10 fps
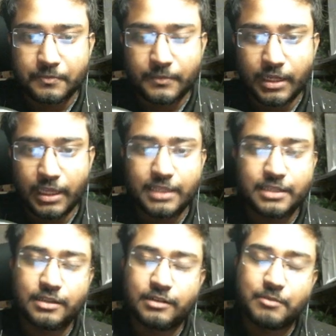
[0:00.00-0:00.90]
and
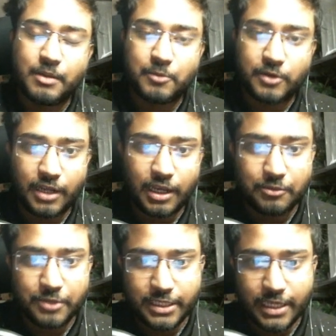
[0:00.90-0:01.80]
remember how
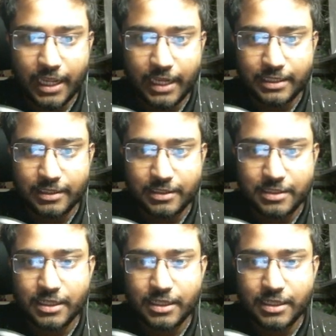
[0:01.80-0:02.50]
we handled